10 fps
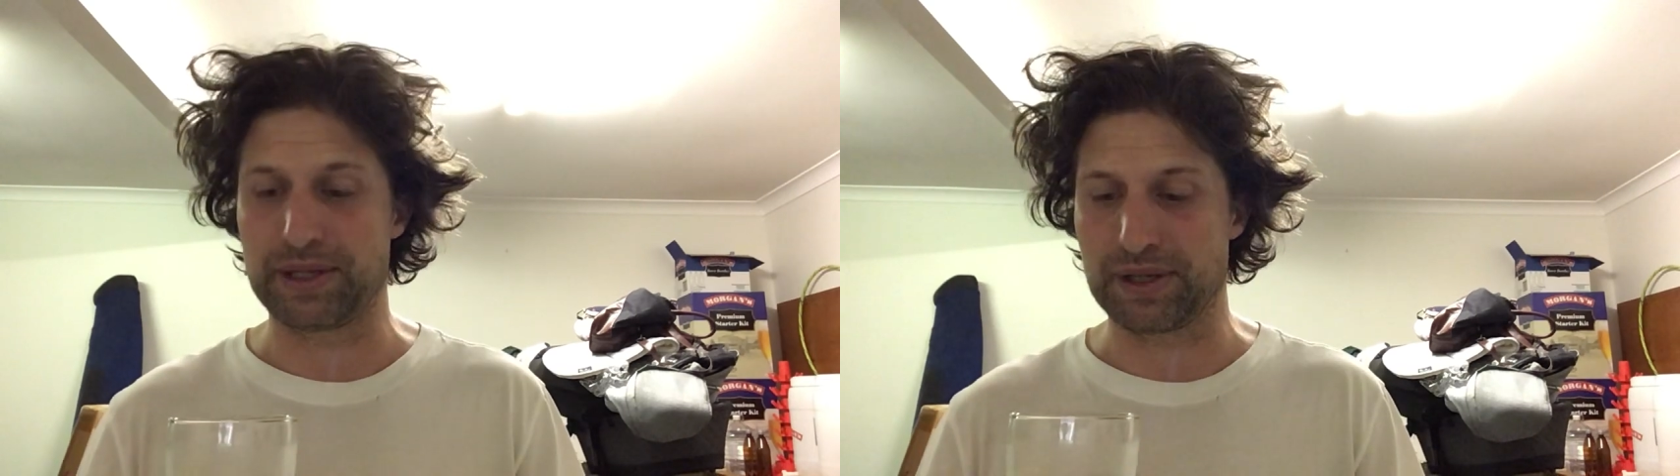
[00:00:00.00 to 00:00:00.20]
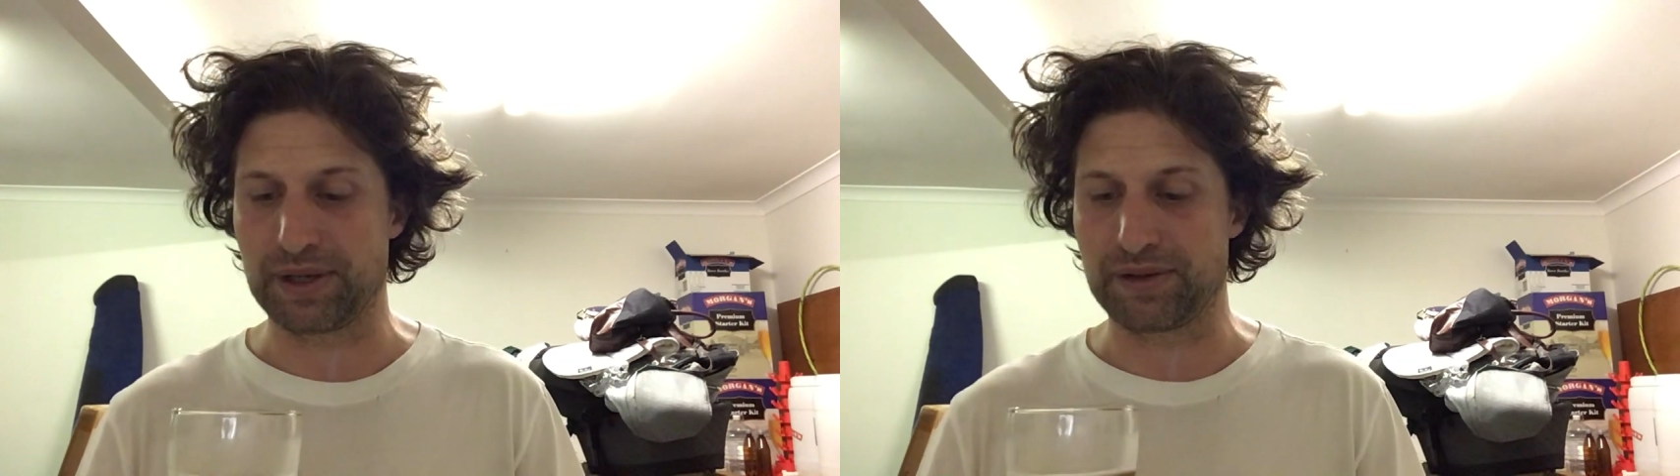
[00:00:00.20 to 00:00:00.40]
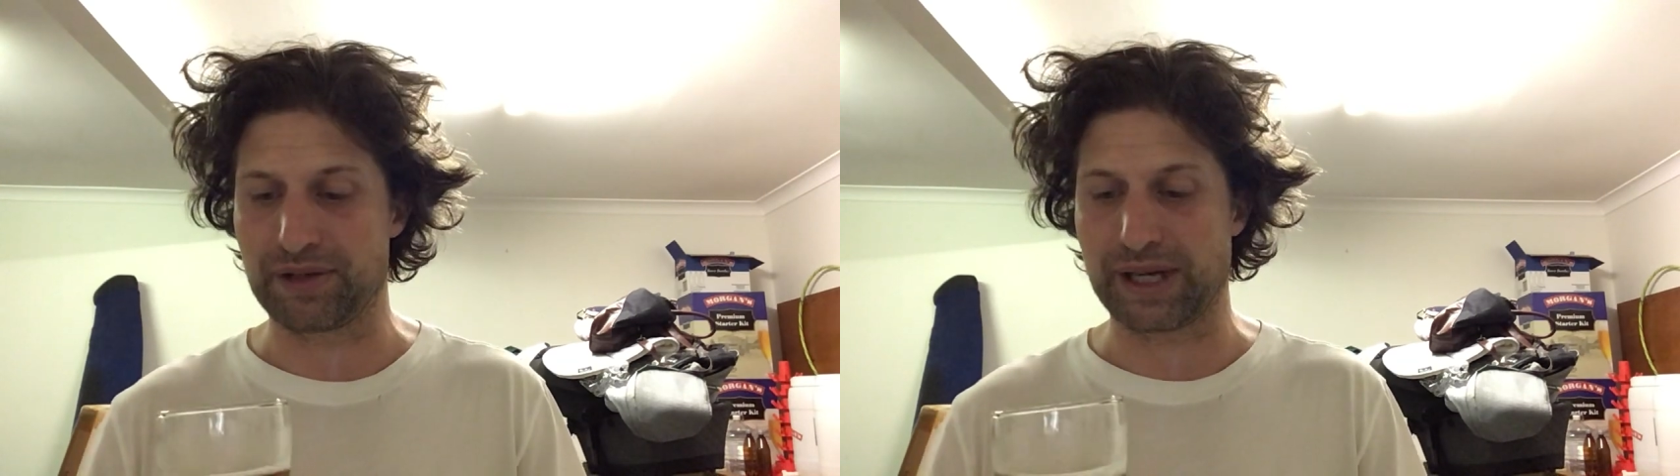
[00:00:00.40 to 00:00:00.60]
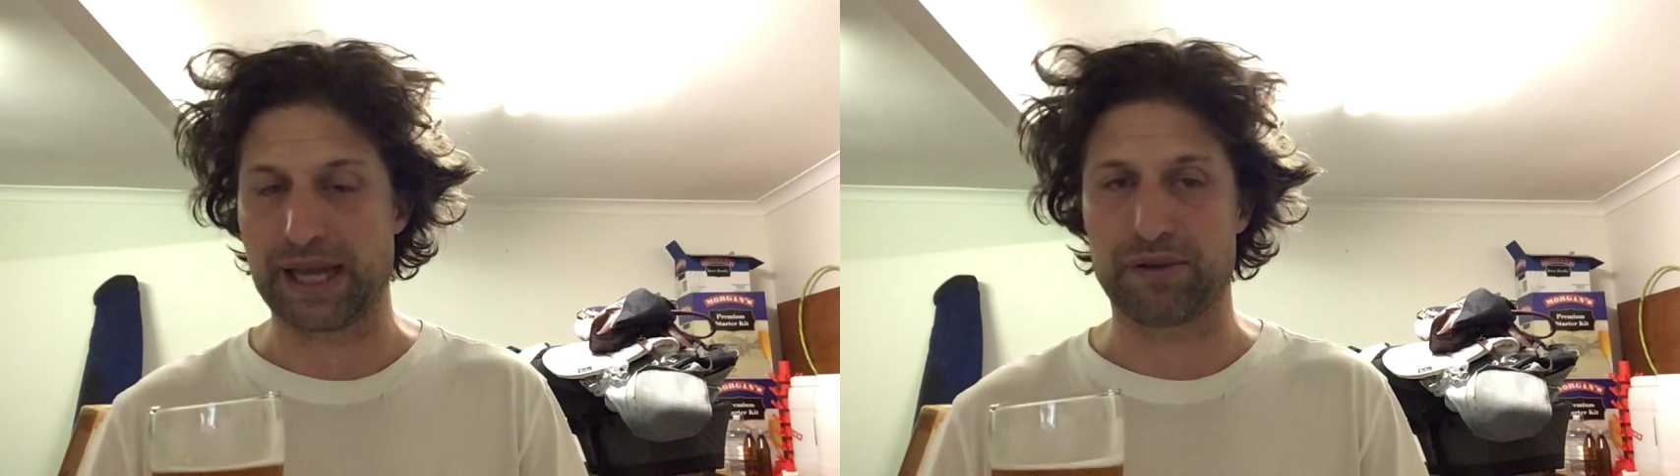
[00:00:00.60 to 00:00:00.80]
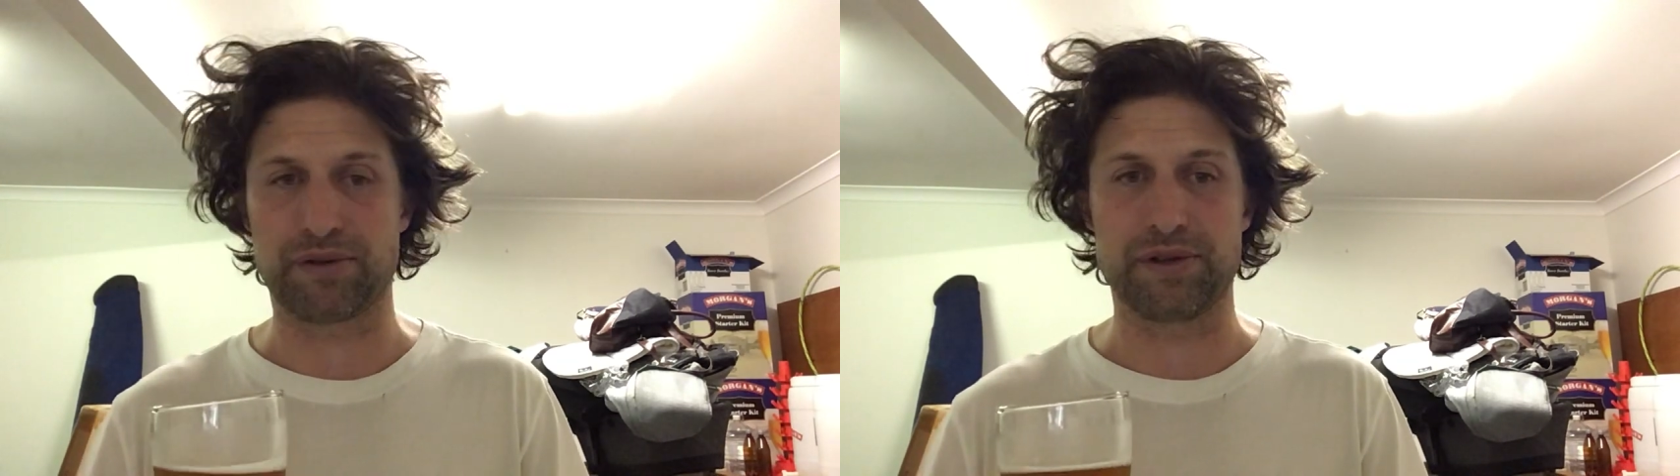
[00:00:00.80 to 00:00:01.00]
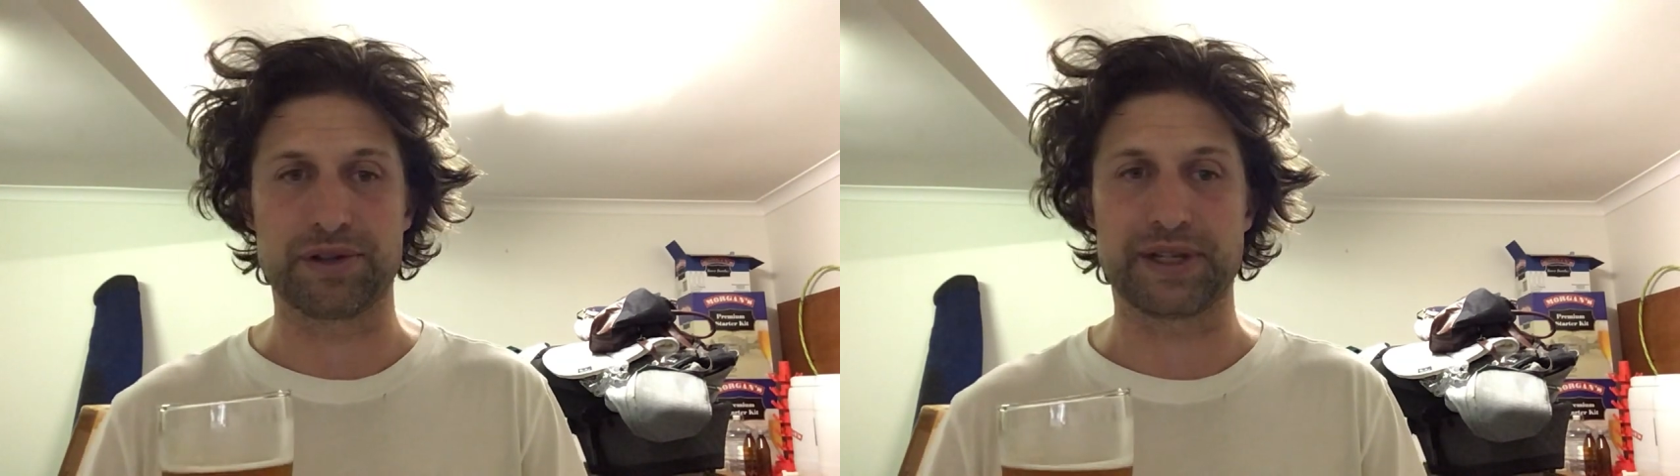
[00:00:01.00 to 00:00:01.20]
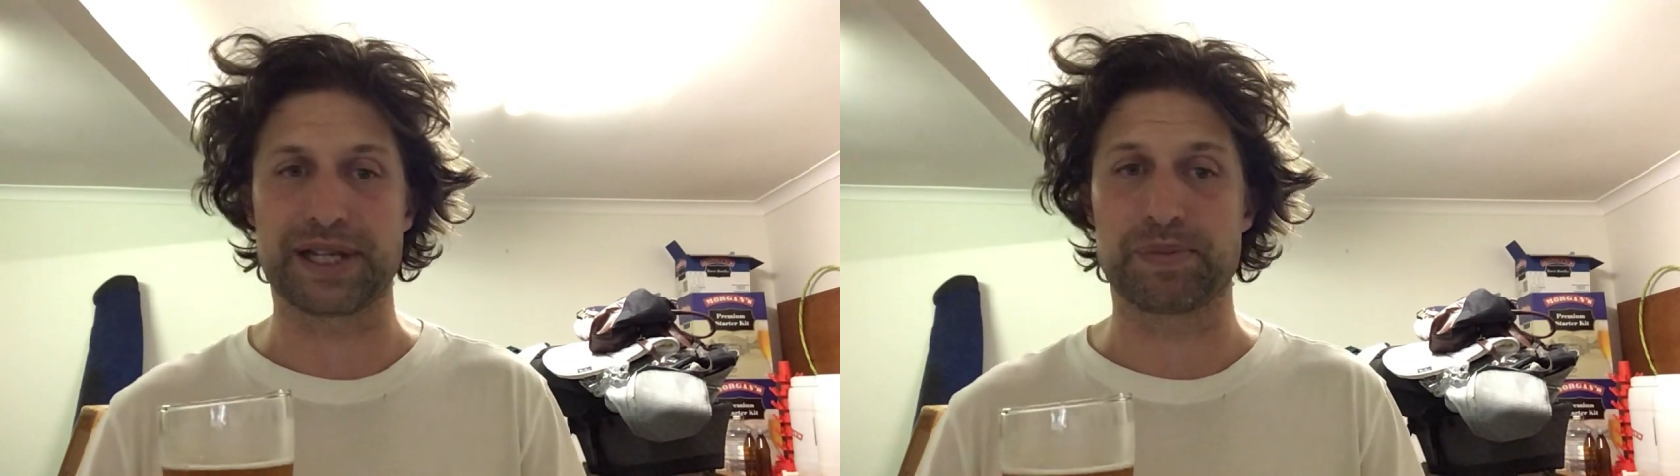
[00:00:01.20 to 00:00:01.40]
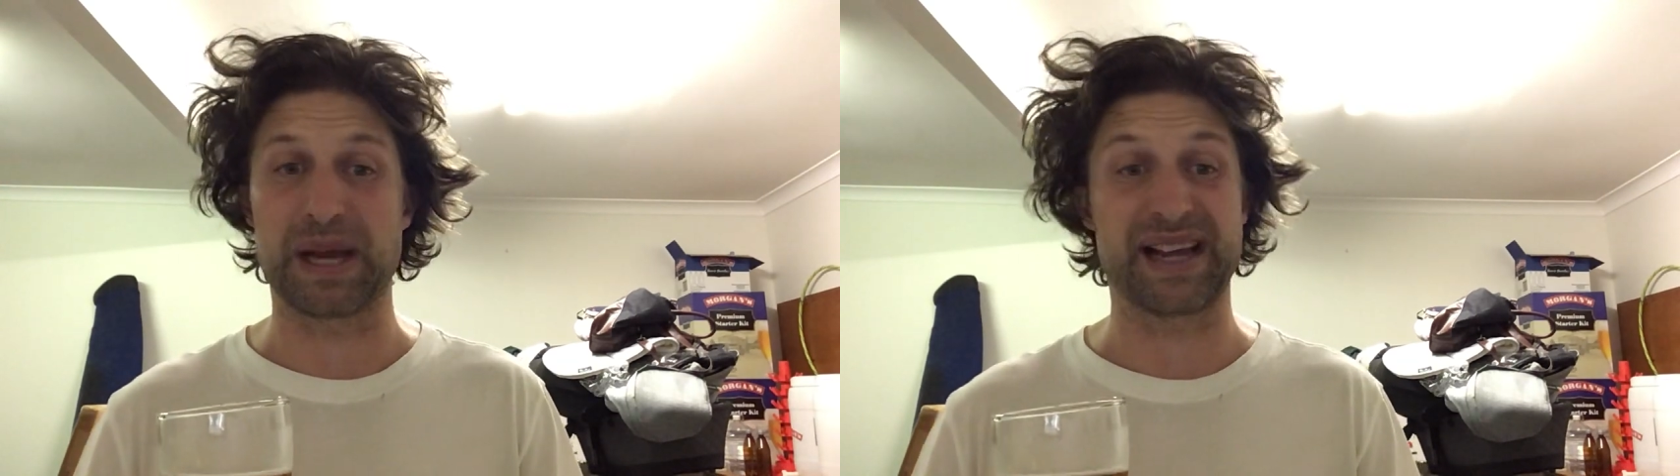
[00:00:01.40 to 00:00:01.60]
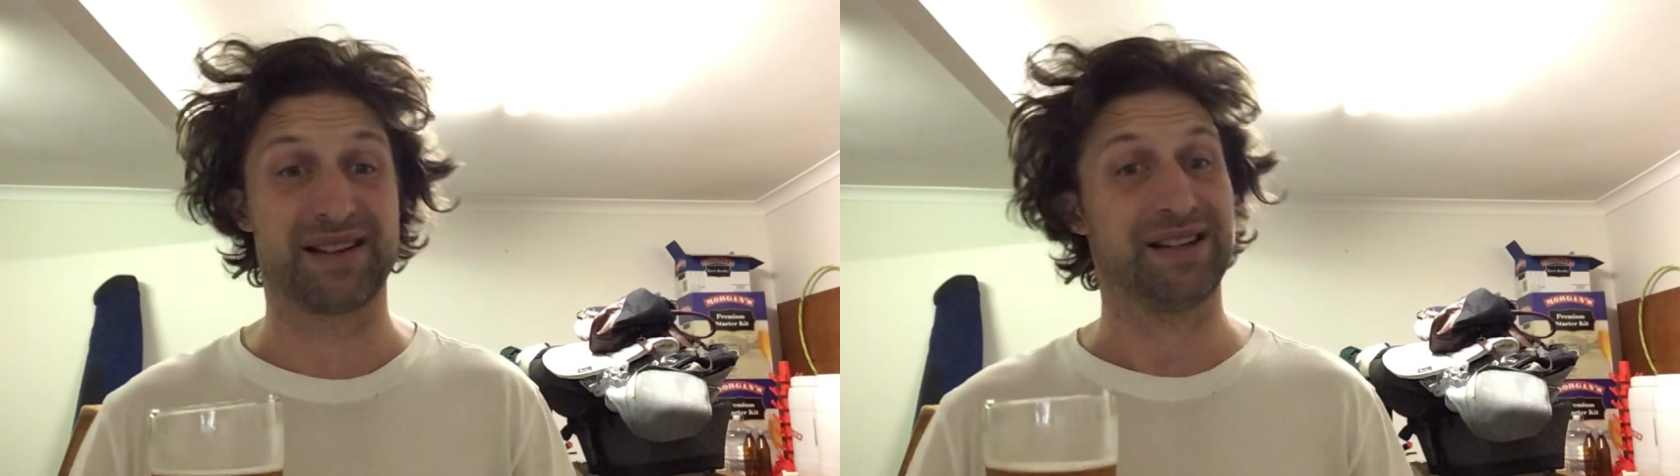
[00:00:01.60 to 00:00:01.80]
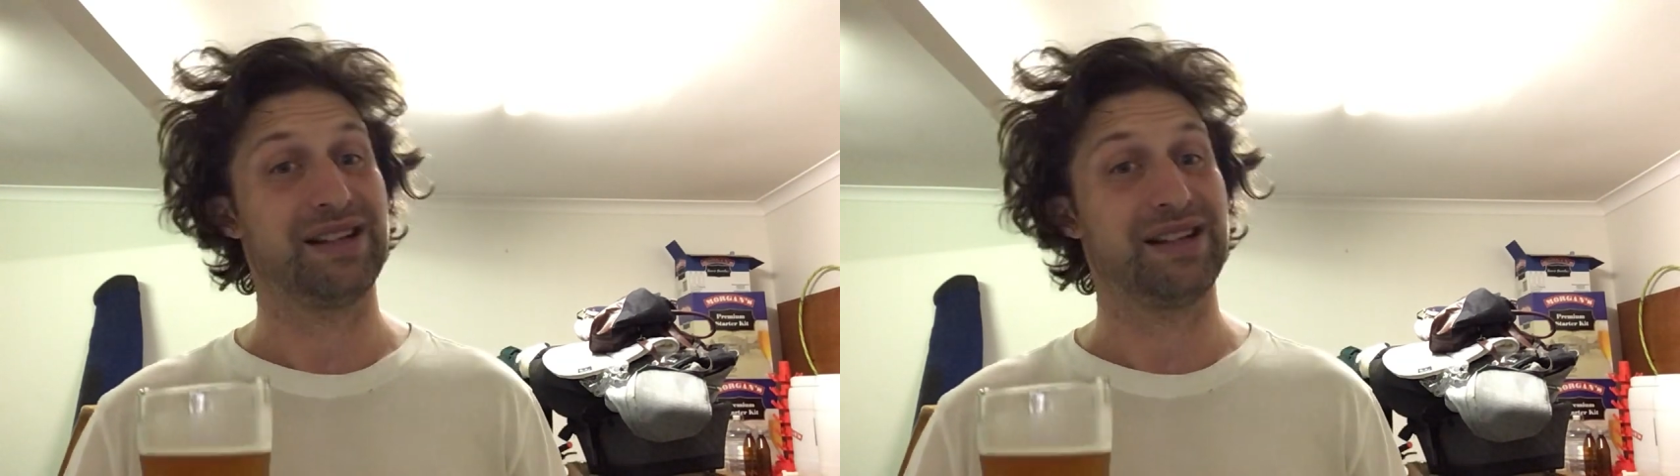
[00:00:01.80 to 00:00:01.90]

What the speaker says: to get through the 6 pack.